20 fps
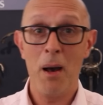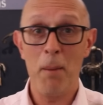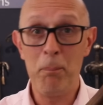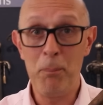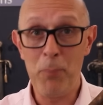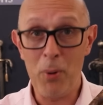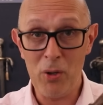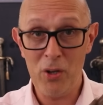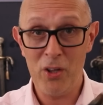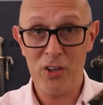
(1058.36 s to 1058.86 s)
a
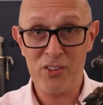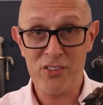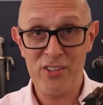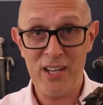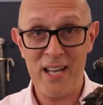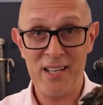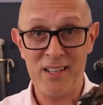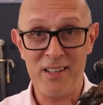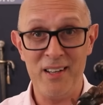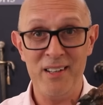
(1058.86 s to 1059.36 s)
bollock
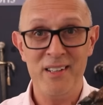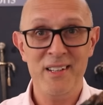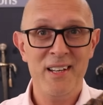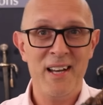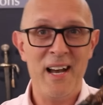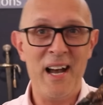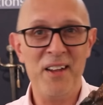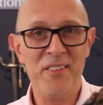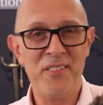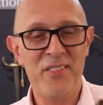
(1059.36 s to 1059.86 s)
dagger.
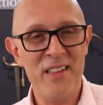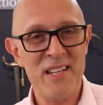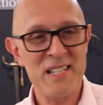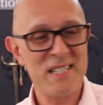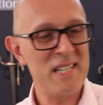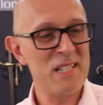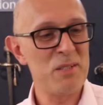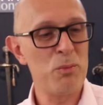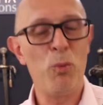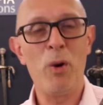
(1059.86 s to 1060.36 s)
And this
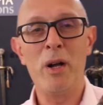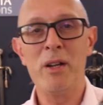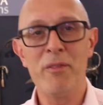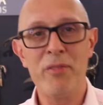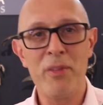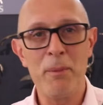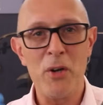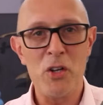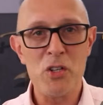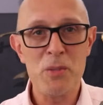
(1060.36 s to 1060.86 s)
is one of
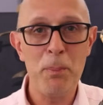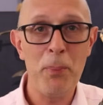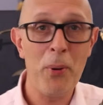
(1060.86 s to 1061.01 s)
the most